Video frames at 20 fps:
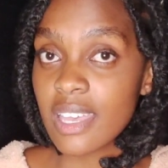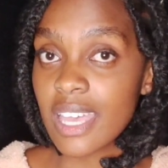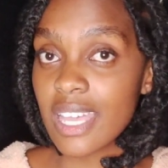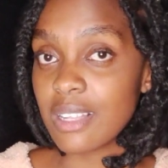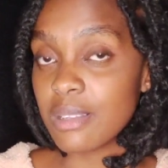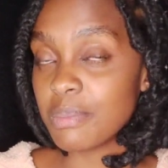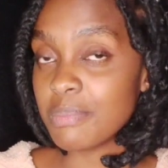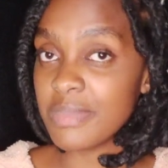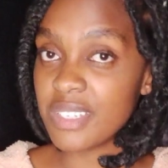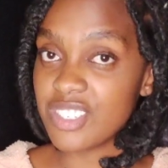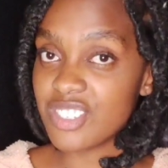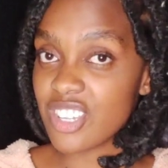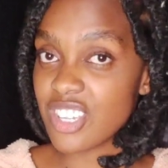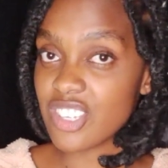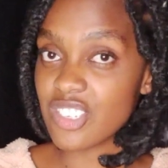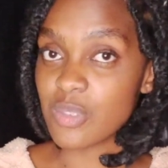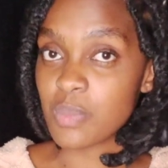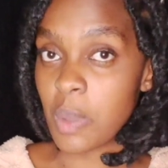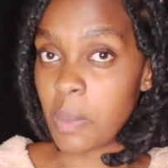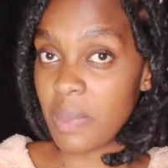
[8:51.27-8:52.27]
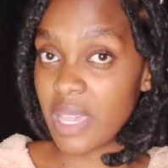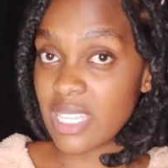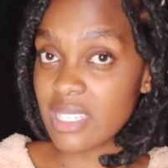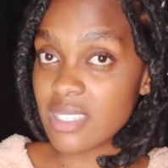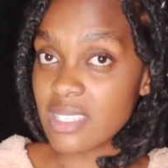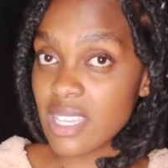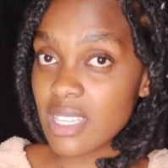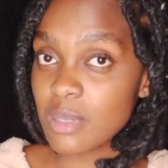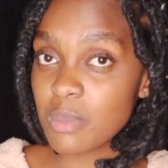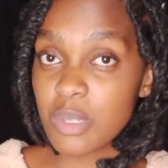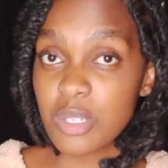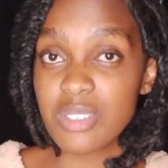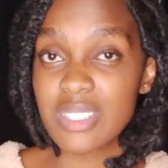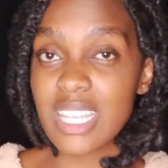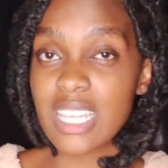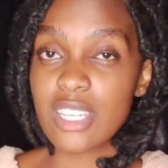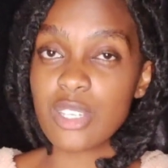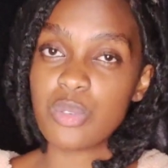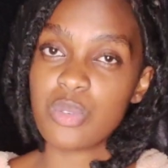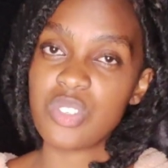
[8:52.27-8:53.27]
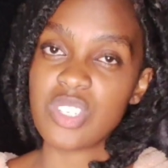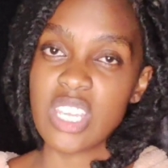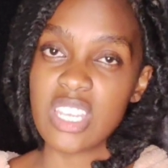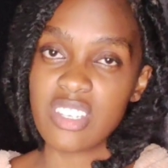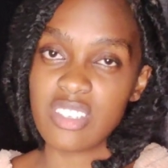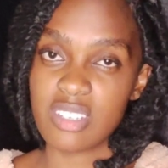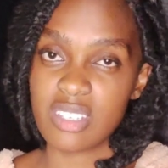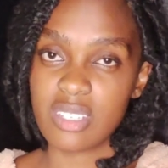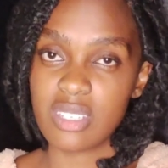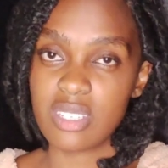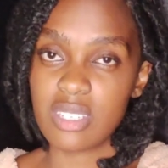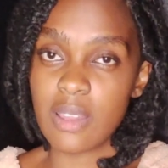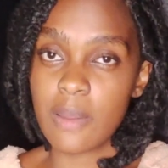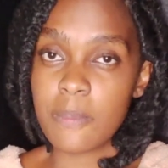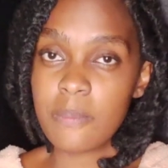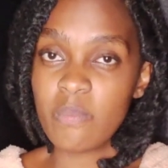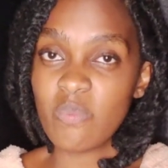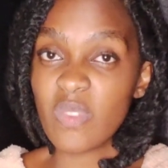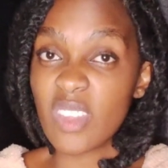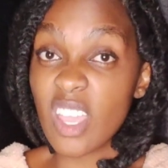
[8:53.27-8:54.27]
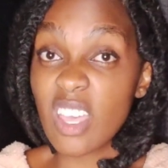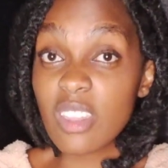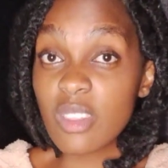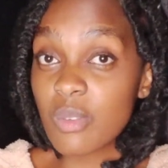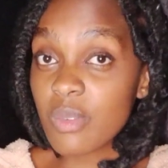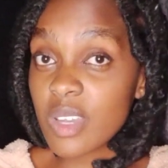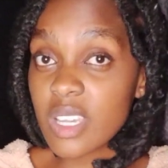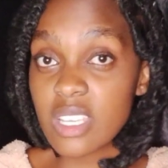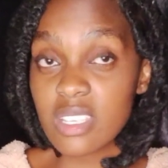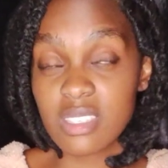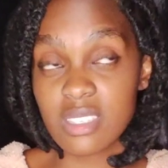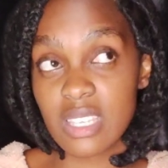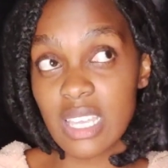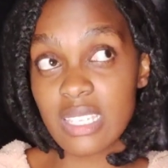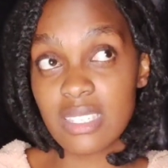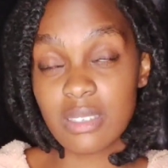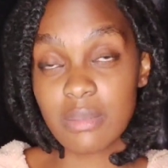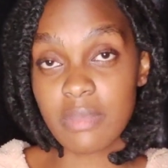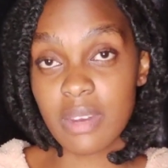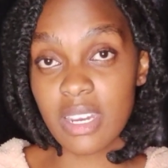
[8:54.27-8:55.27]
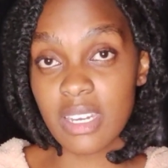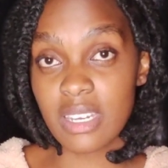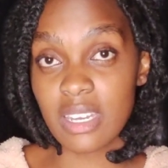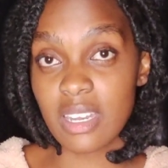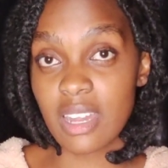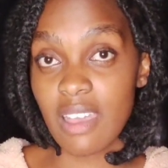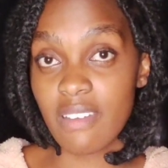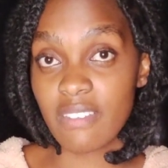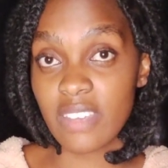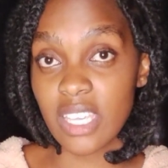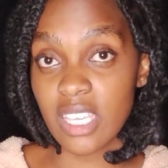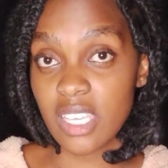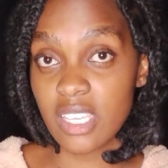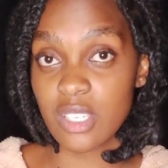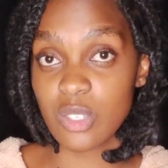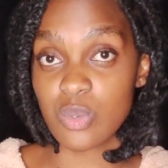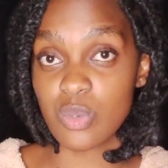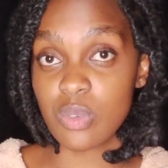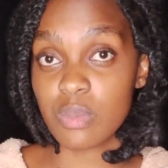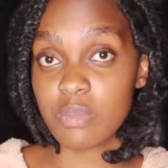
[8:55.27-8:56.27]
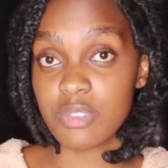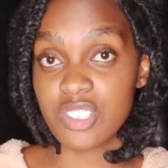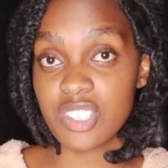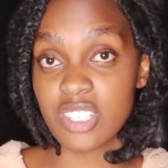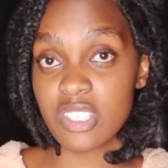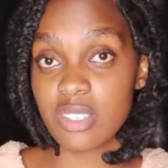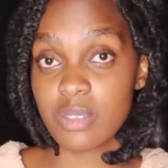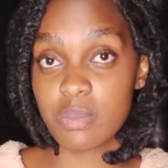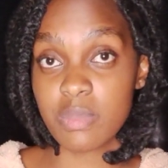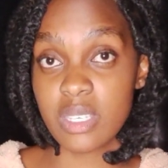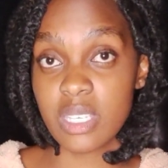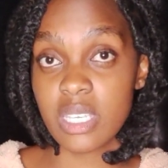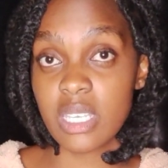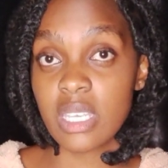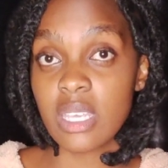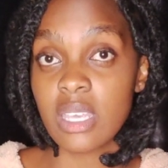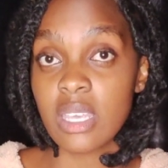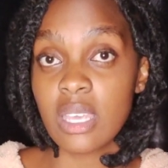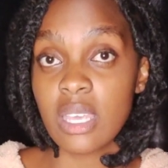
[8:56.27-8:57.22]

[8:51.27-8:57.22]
Help me change my mindset, because I need to change it. Otherwise, getting married and having kids will just be